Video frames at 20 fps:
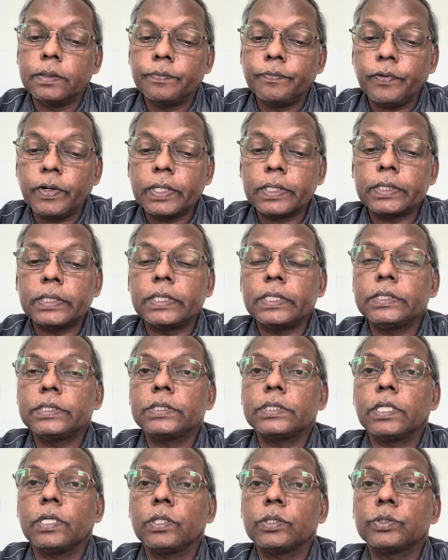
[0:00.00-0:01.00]
For
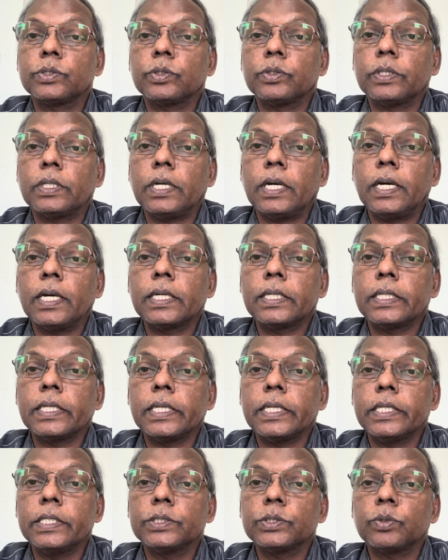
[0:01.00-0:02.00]
this also the
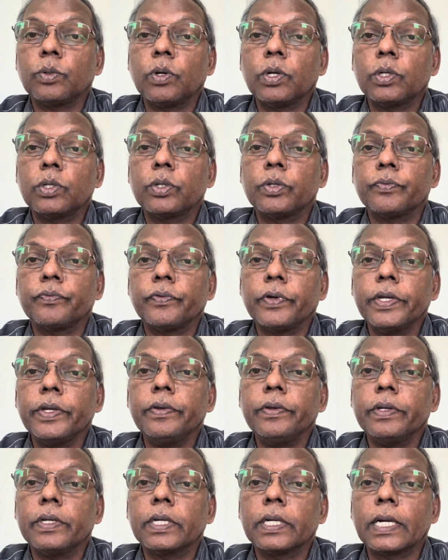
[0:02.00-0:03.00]
RDA is 1 to 5
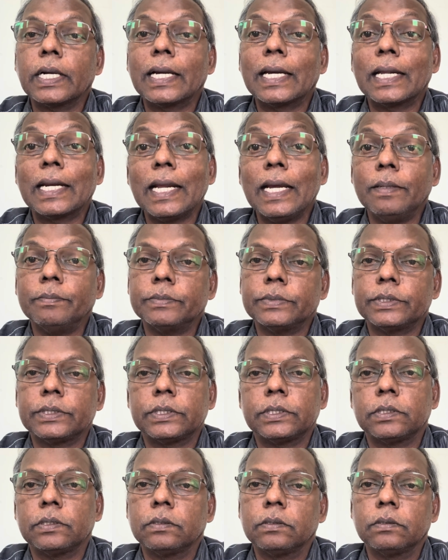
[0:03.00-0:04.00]

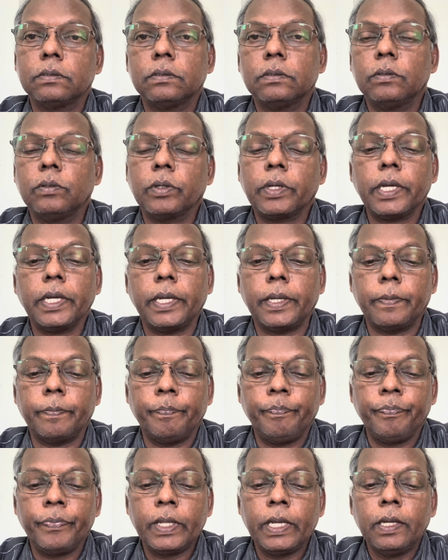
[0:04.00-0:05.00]
grams. Okay.
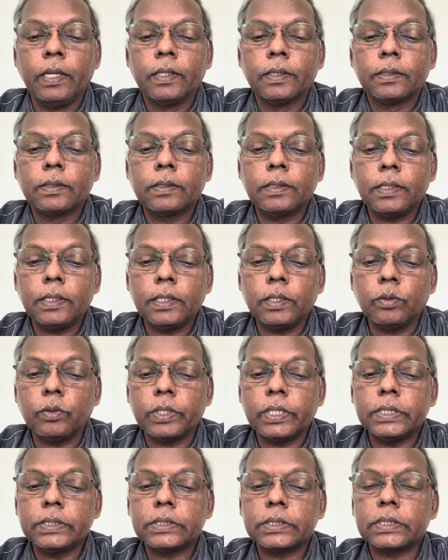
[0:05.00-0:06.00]
Third
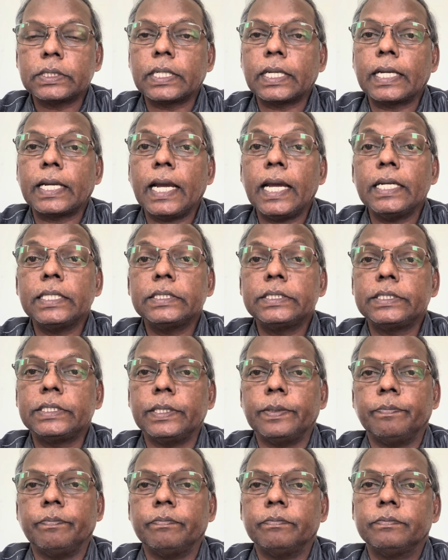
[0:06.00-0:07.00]
one is
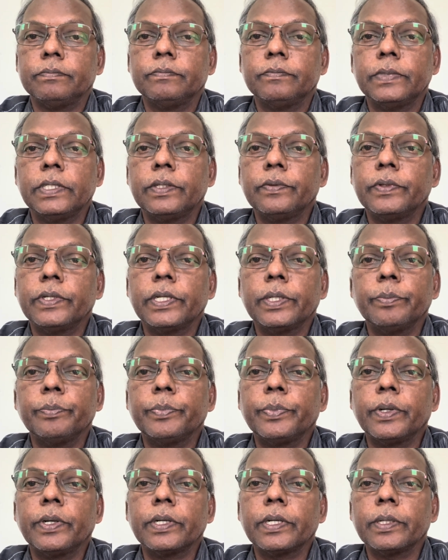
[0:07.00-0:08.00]
calcium. Very, very
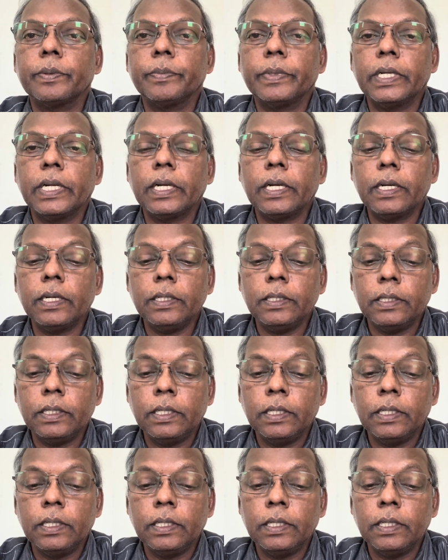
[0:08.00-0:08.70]
important mineral.